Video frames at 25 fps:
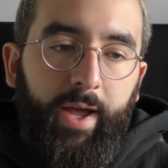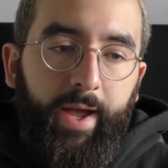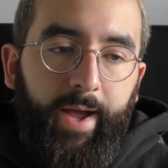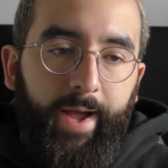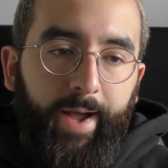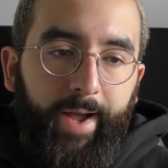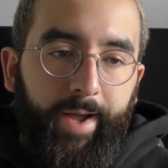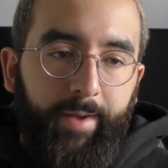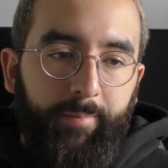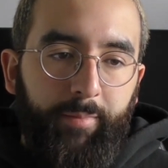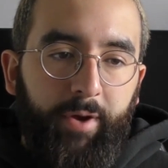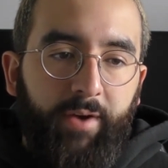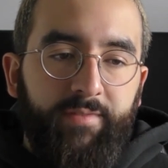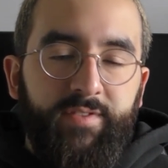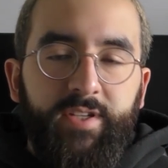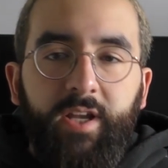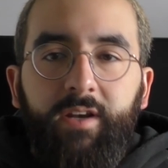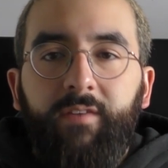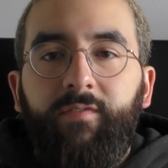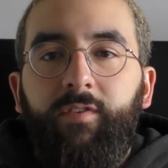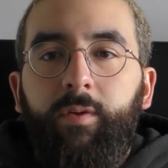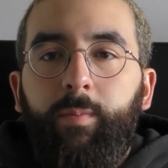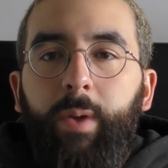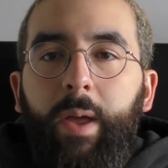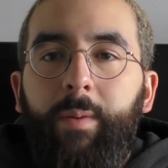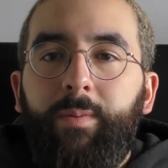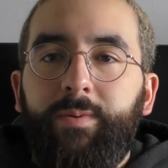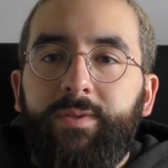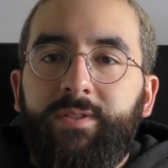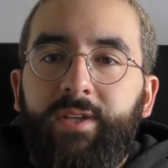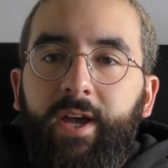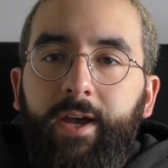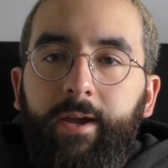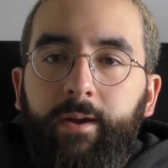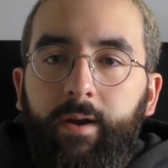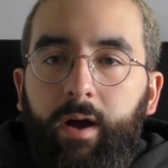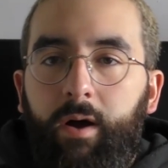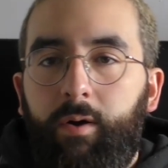I've seen a few people
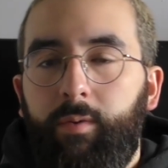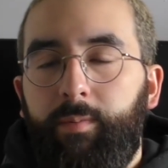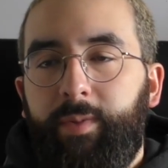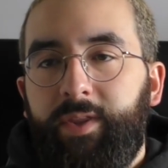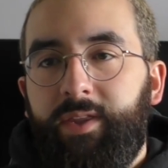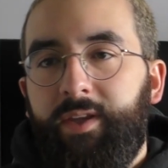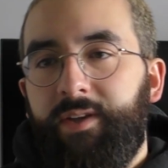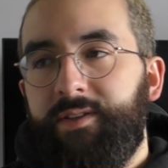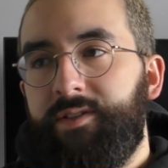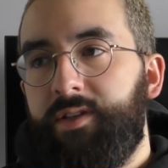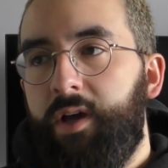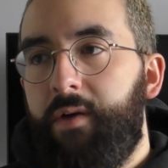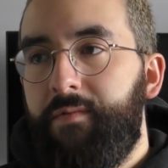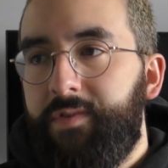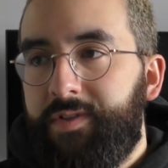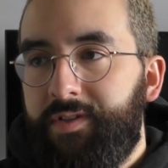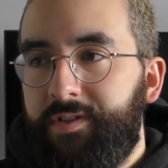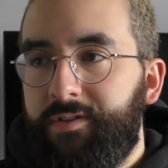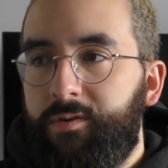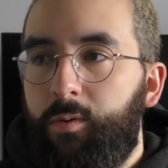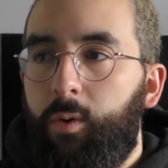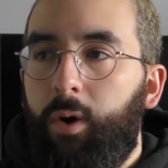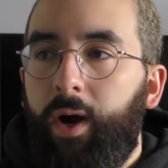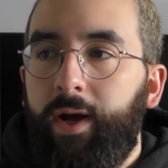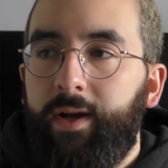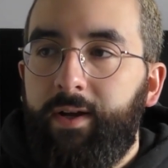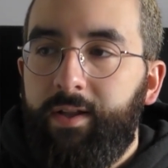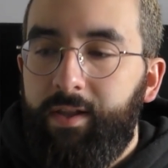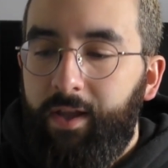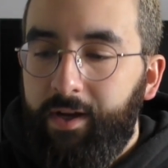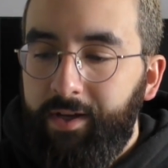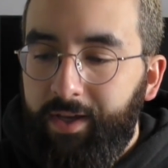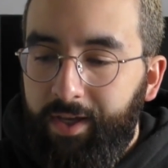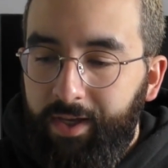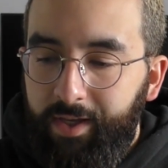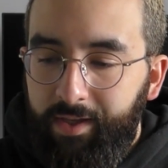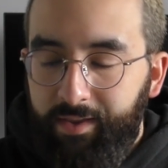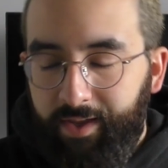say, oh, but their service is quite
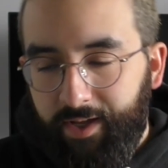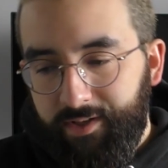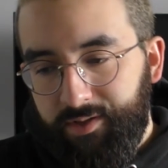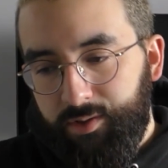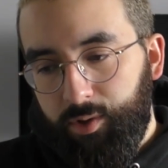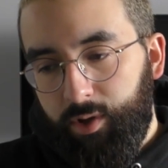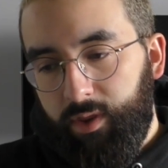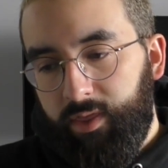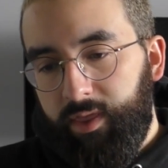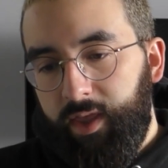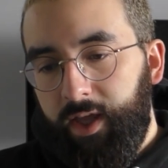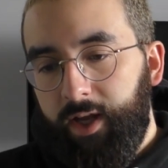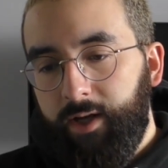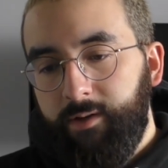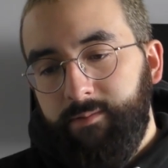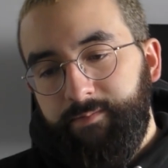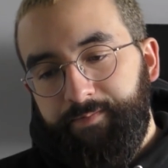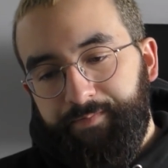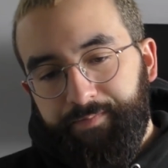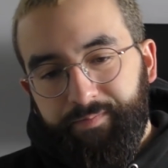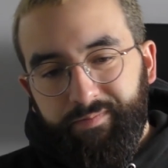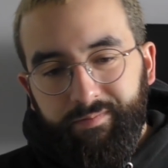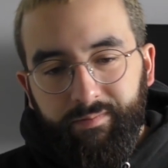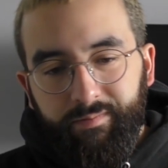clunky, that sort of thing.